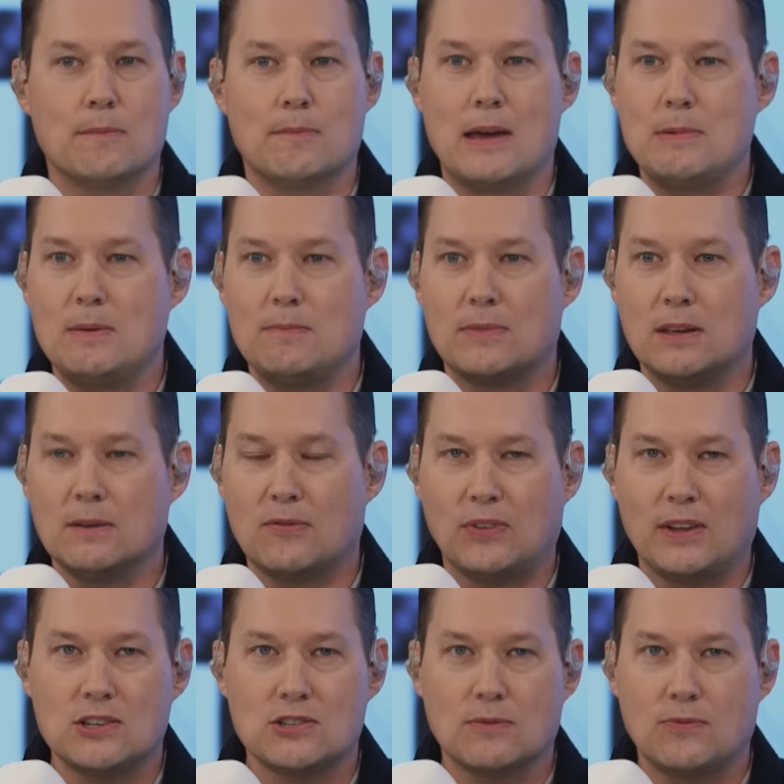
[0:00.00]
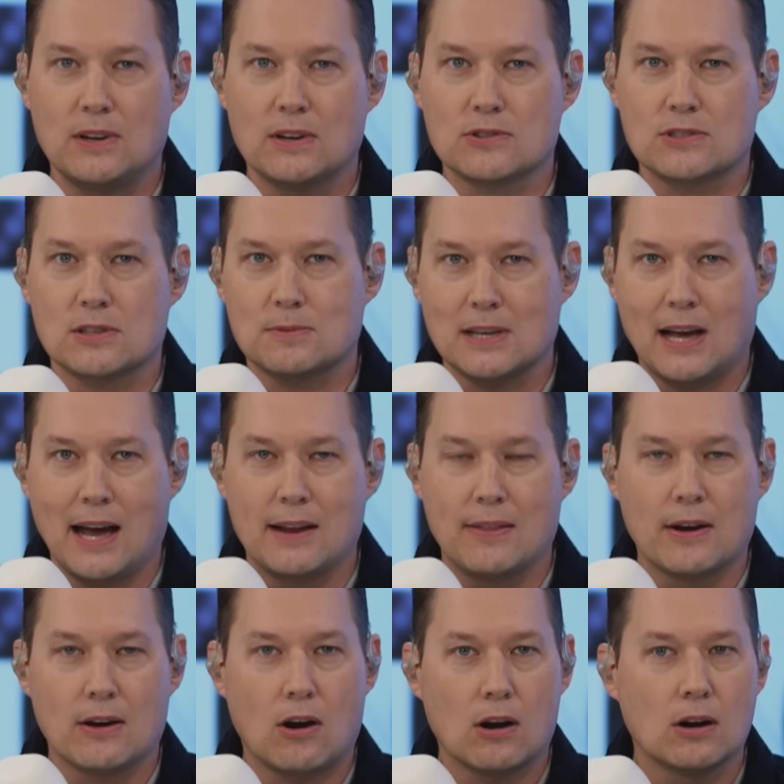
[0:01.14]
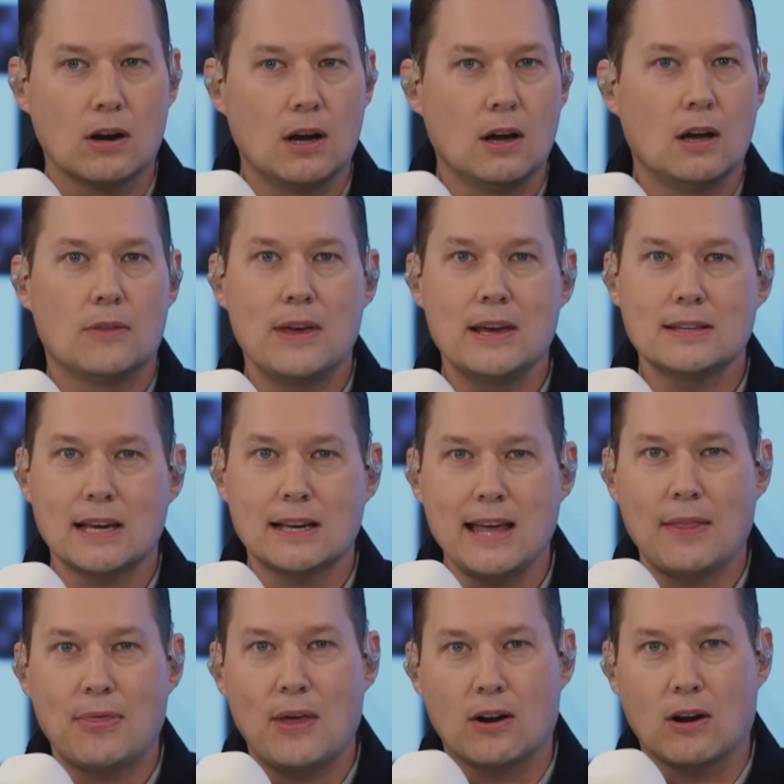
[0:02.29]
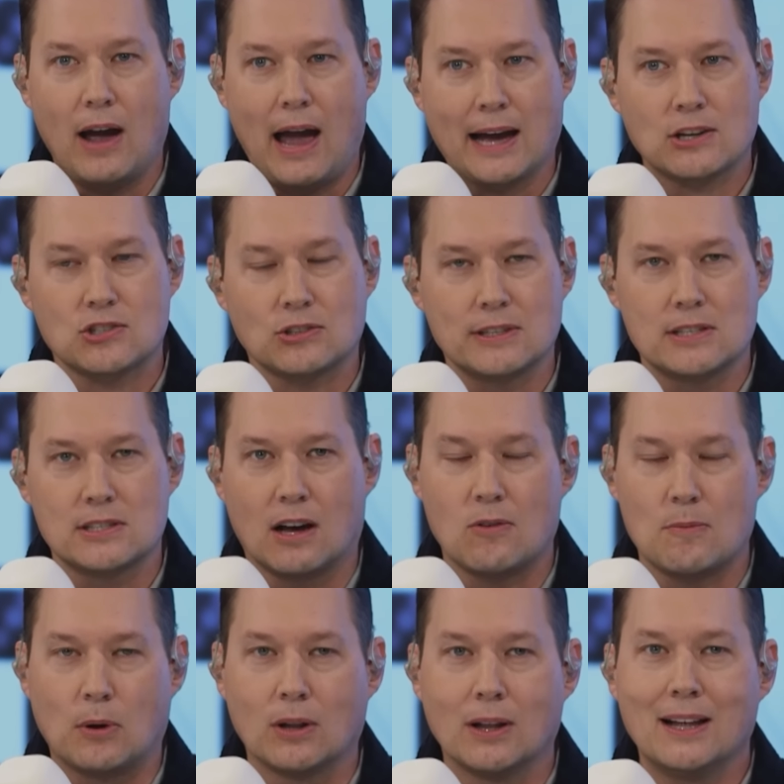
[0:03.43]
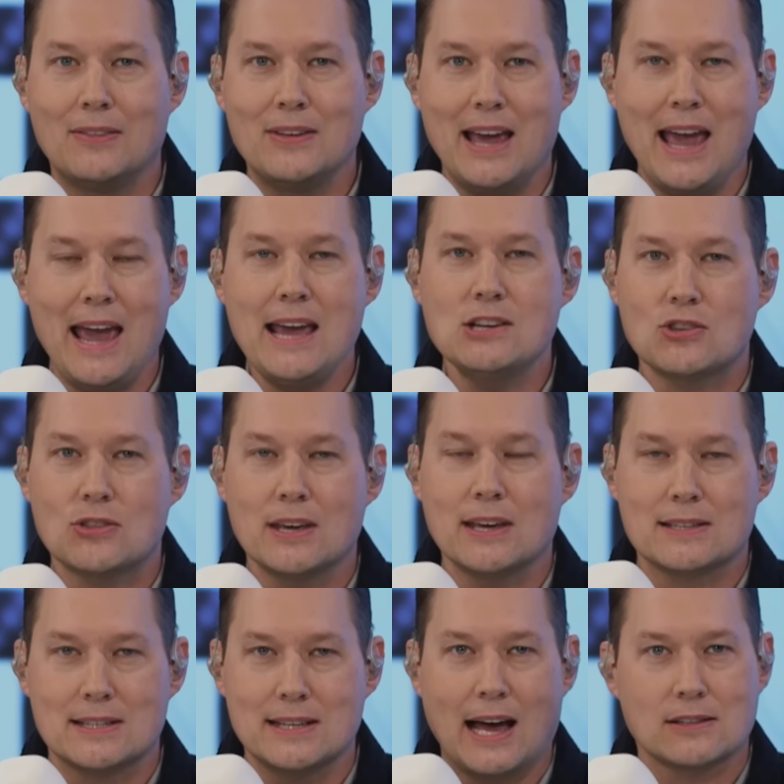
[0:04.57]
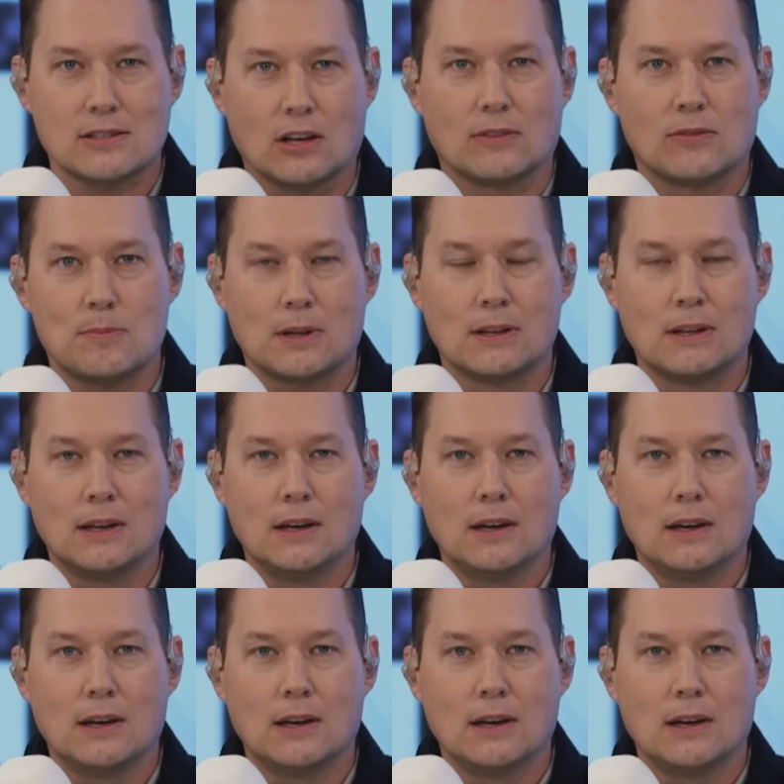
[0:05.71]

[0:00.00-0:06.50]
Maybe the inflation fears subside. There are things like that that are actually solvable. The age thing is not solvable.